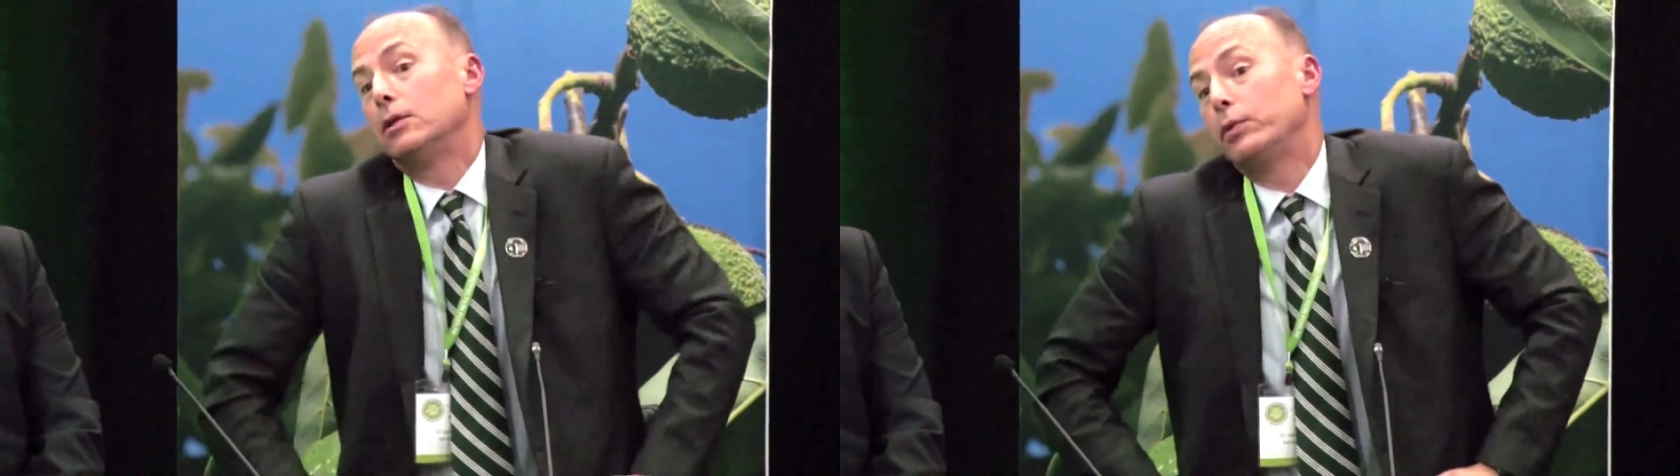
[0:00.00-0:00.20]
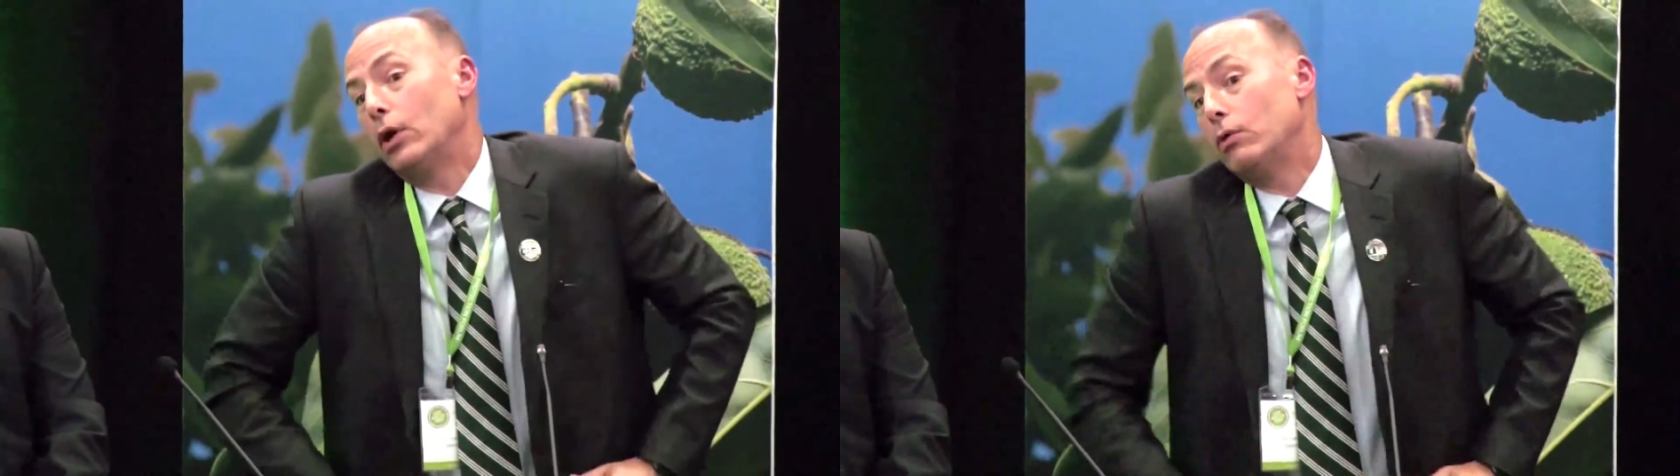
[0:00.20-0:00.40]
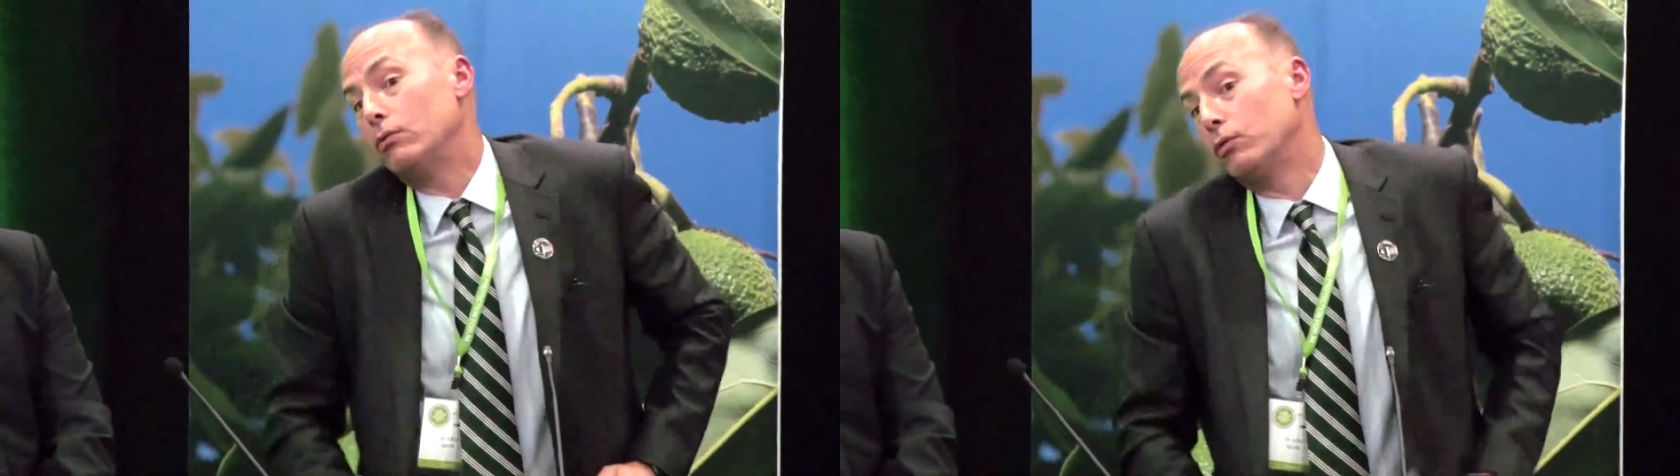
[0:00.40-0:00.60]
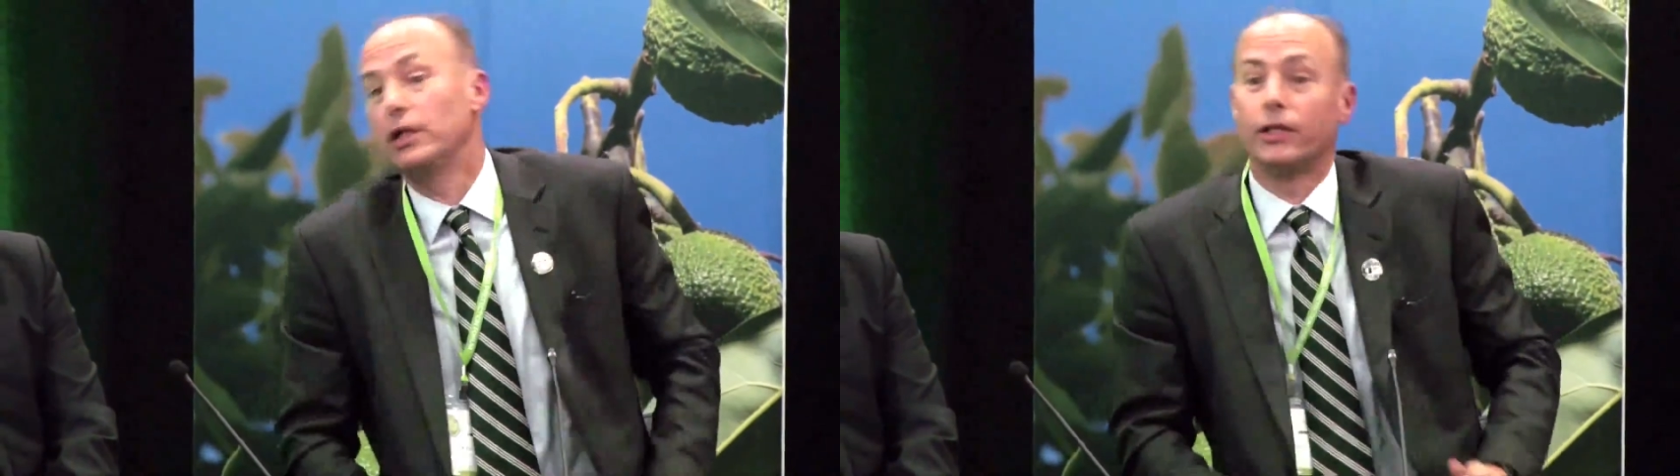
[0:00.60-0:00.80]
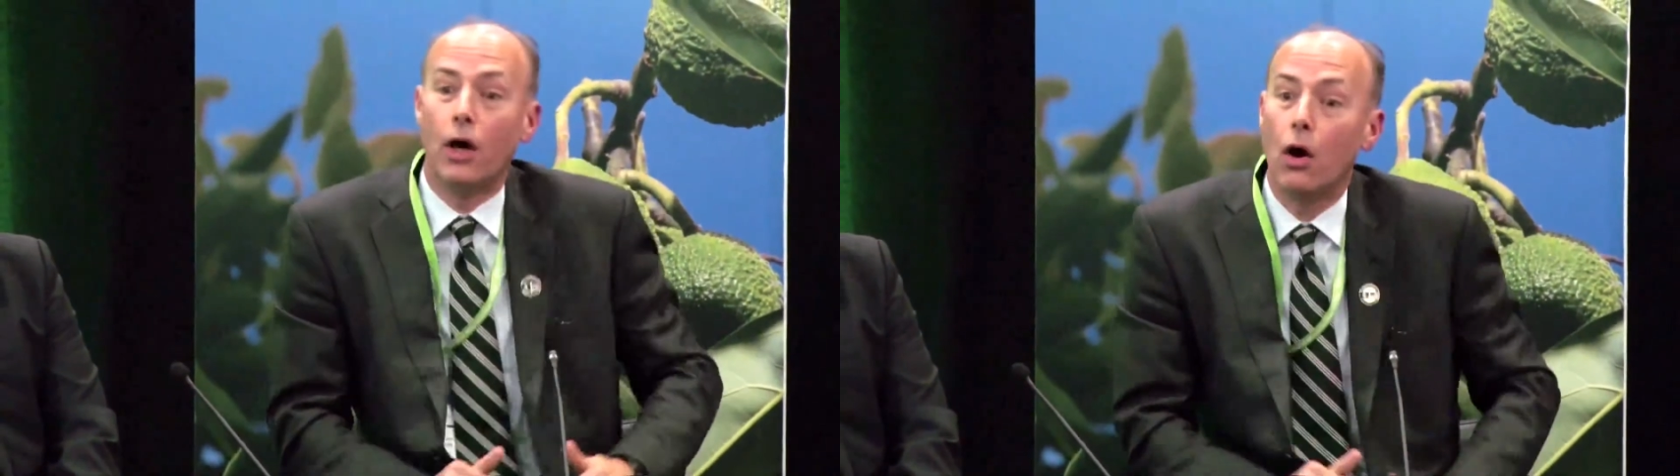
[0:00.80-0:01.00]
we don't
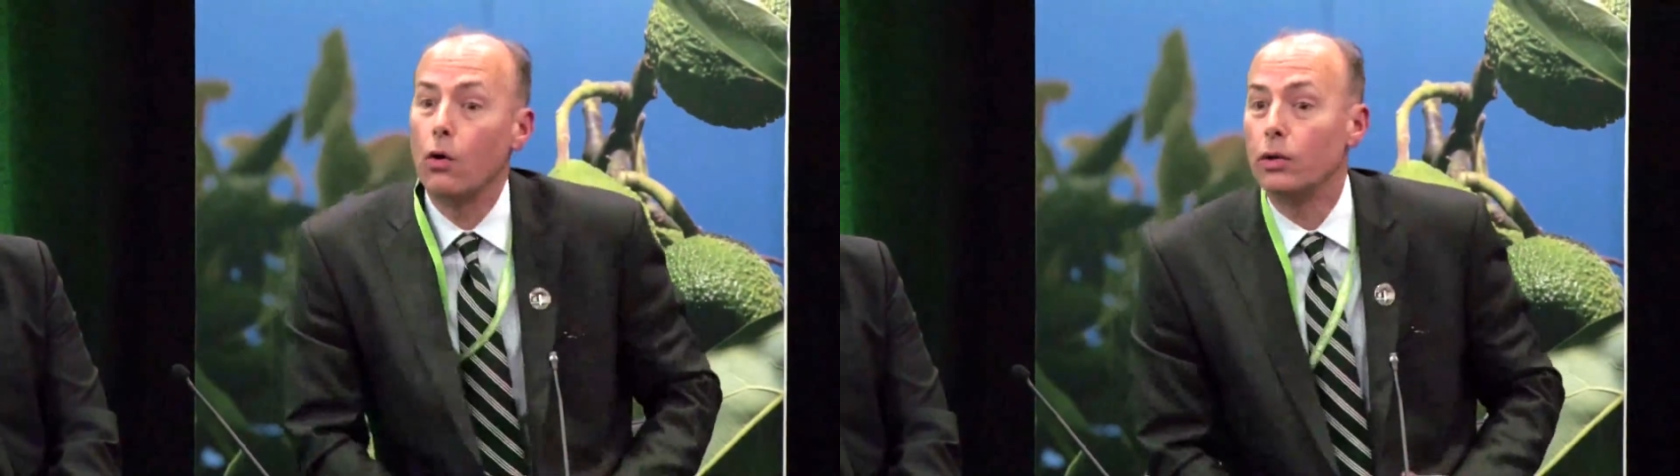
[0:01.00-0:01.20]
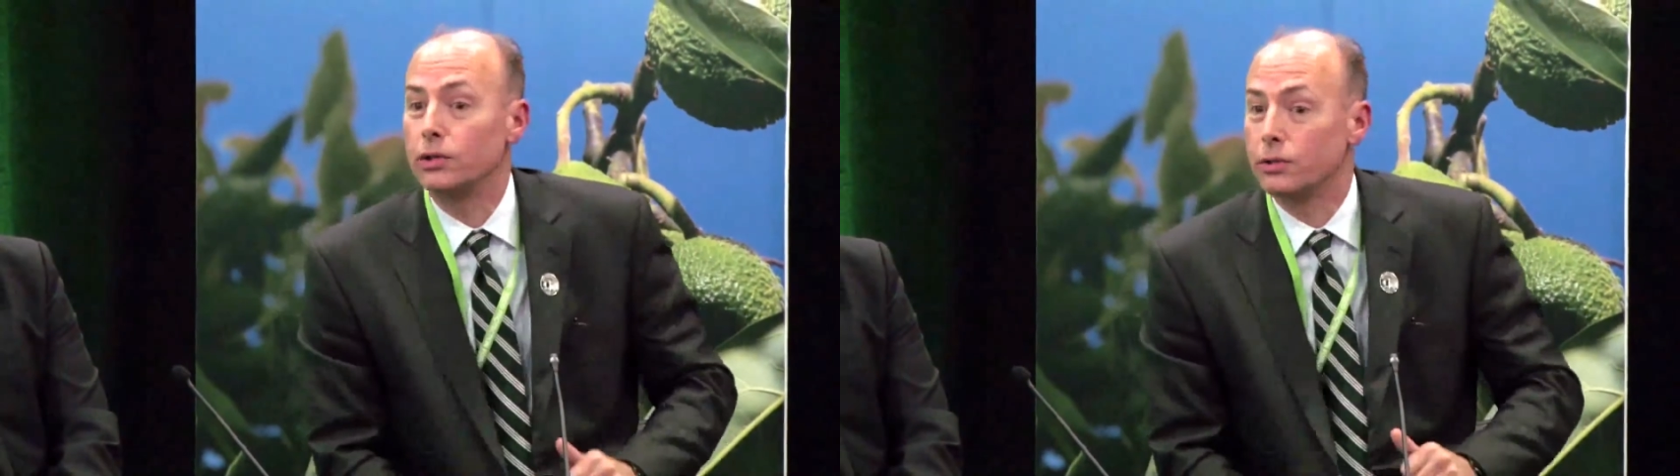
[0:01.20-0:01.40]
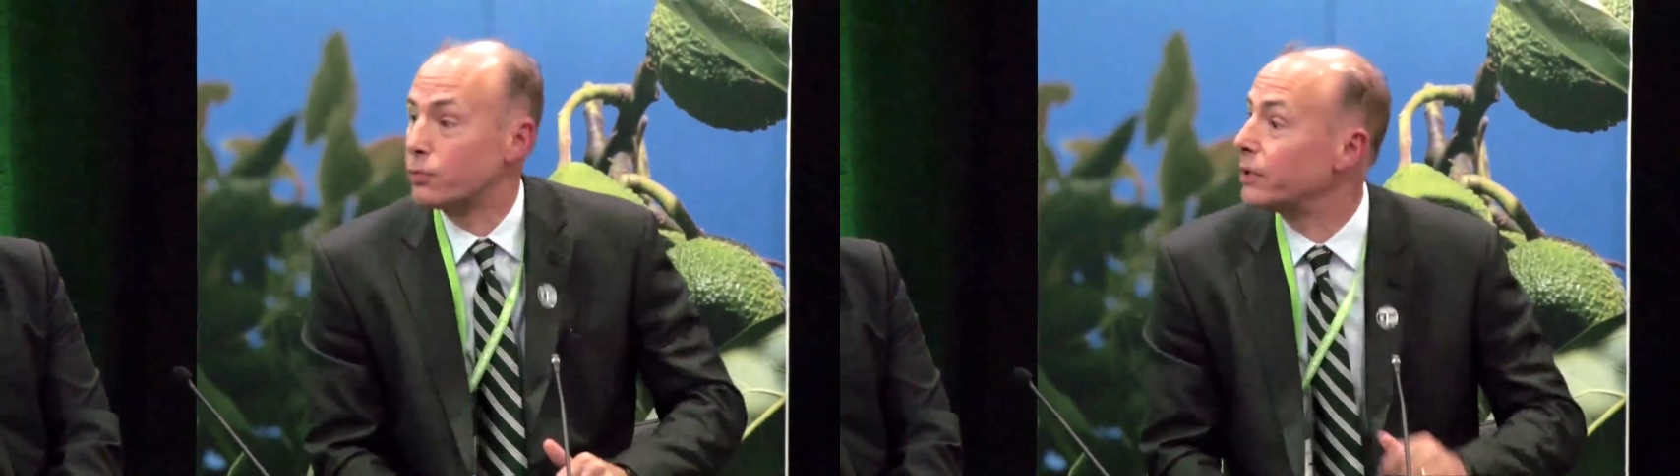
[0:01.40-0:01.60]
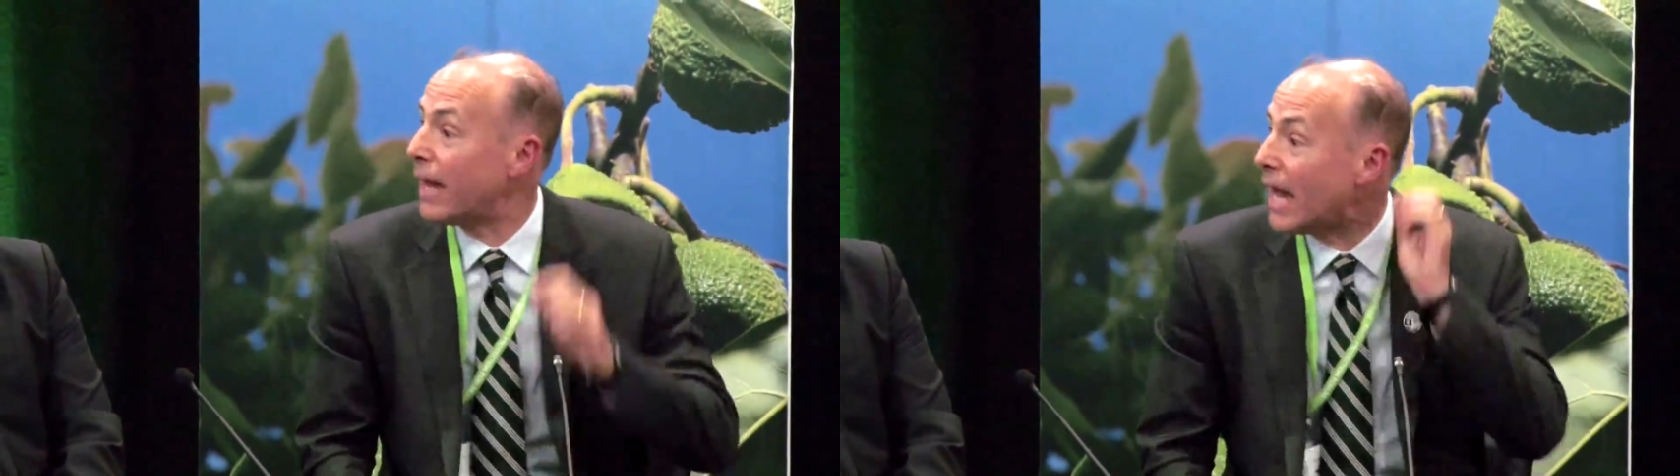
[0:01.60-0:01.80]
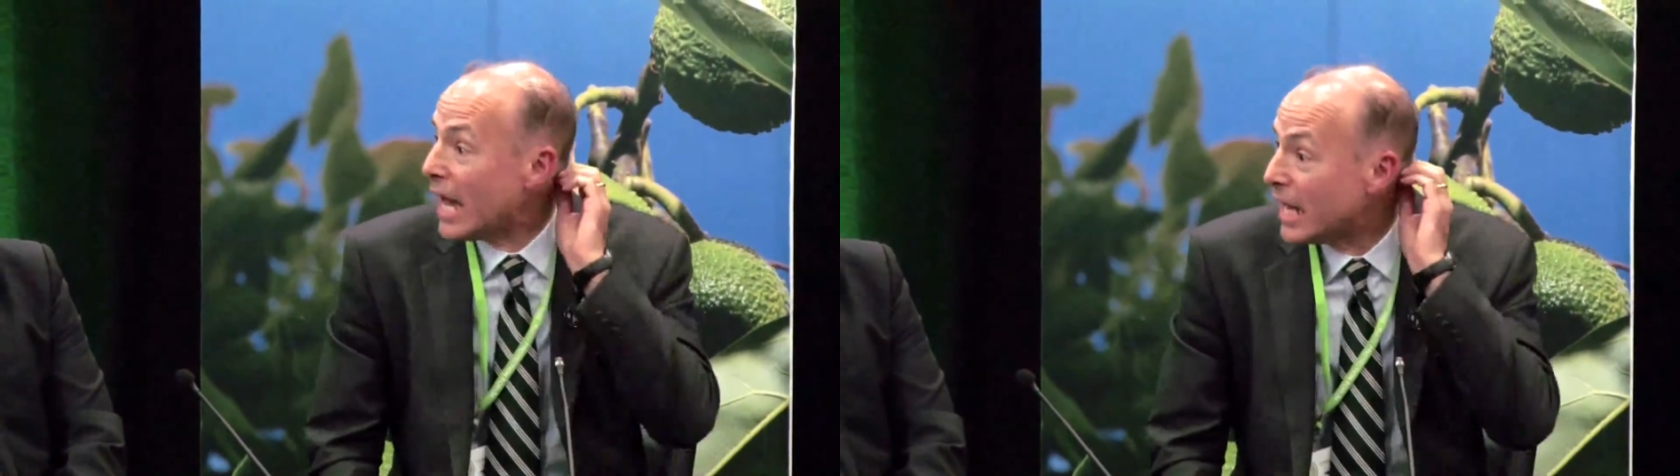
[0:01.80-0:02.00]
really know, it's pretty
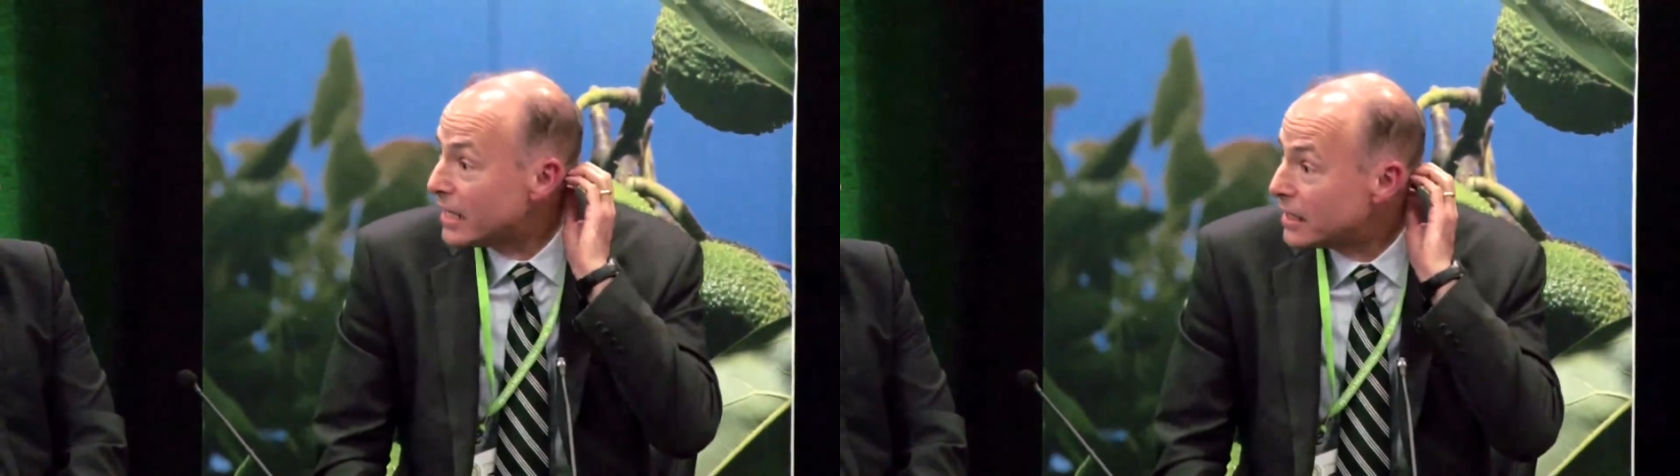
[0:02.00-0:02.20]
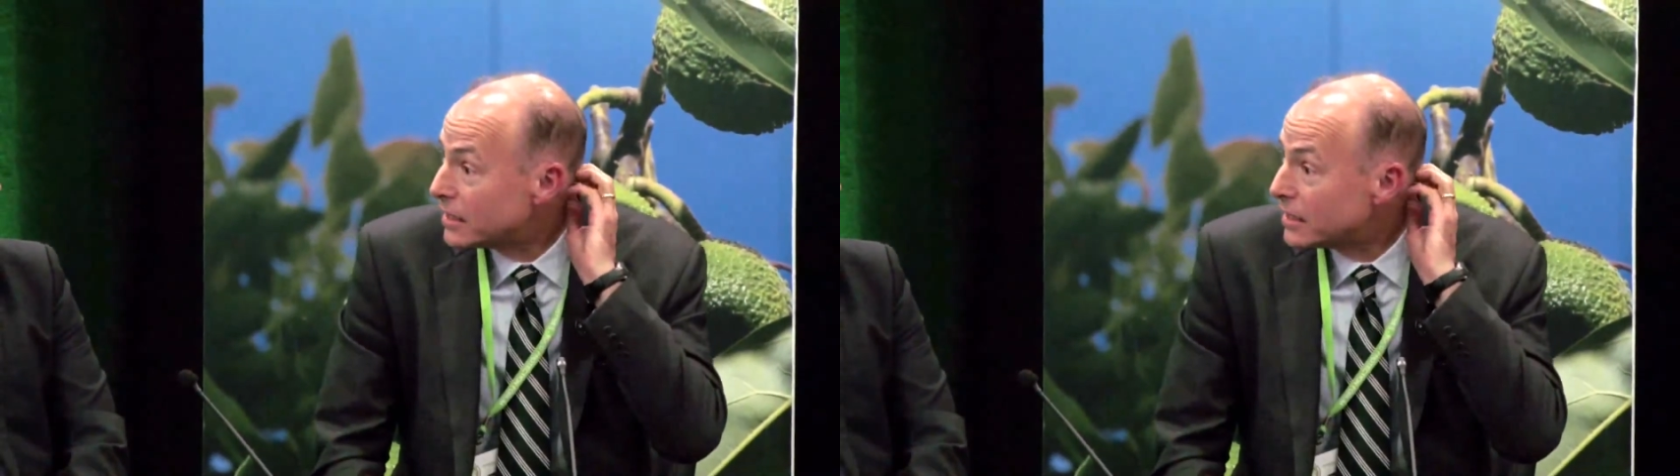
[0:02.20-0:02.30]
bad.